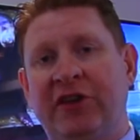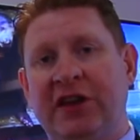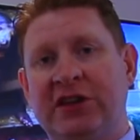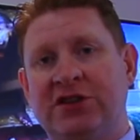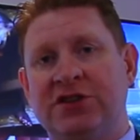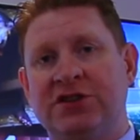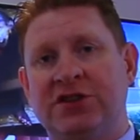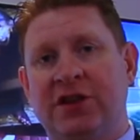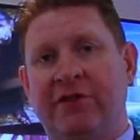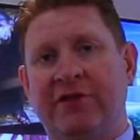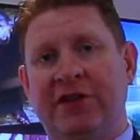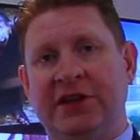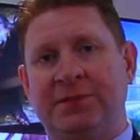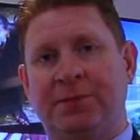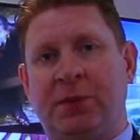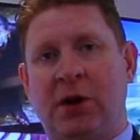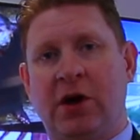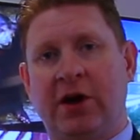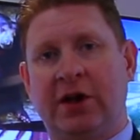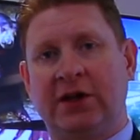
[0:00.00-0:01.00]
features of this
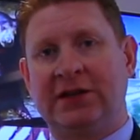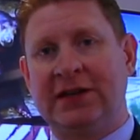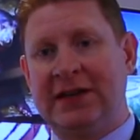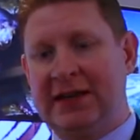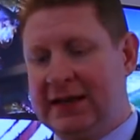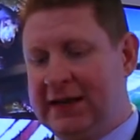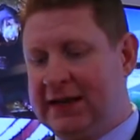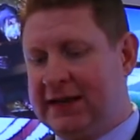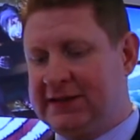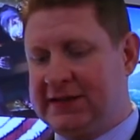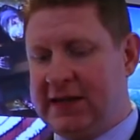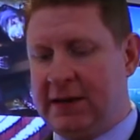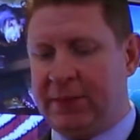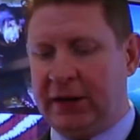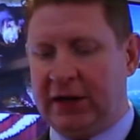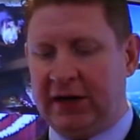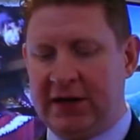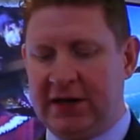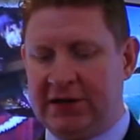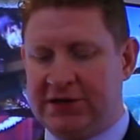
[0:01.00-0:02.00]
product is the
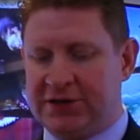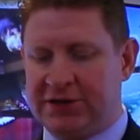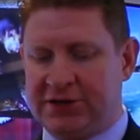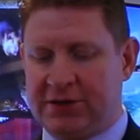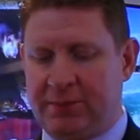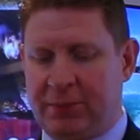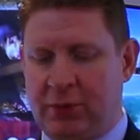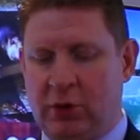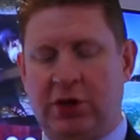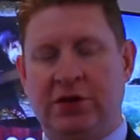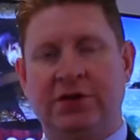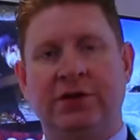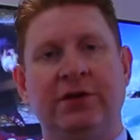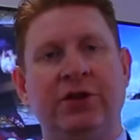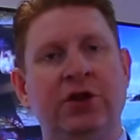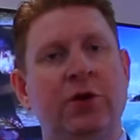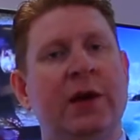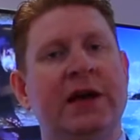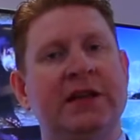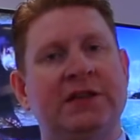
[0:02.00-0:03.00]
ability to support
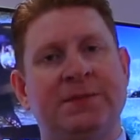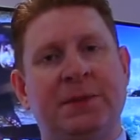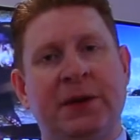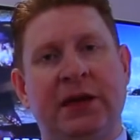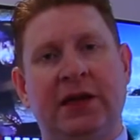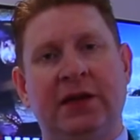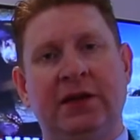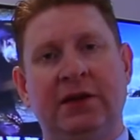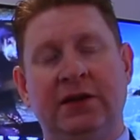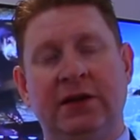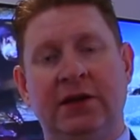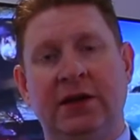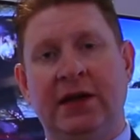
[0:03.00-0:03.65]
USB.